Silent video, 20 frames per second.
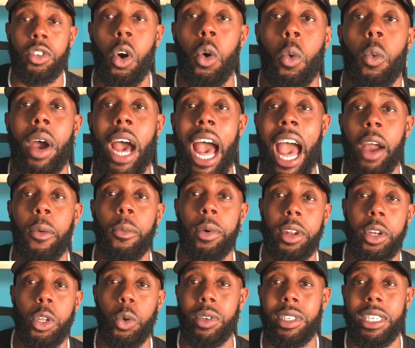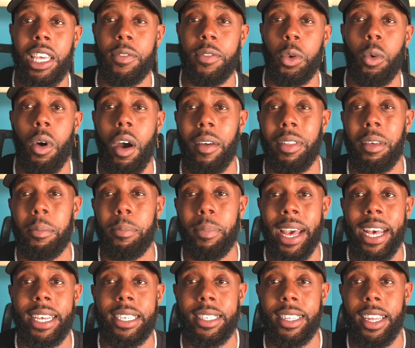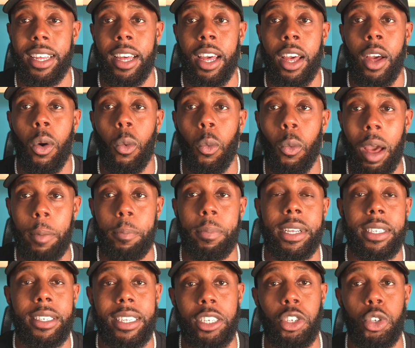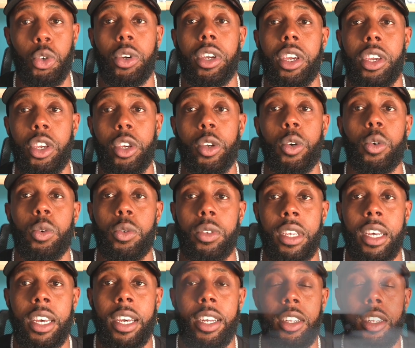So, what I want to do is give you all the best weapons that you can use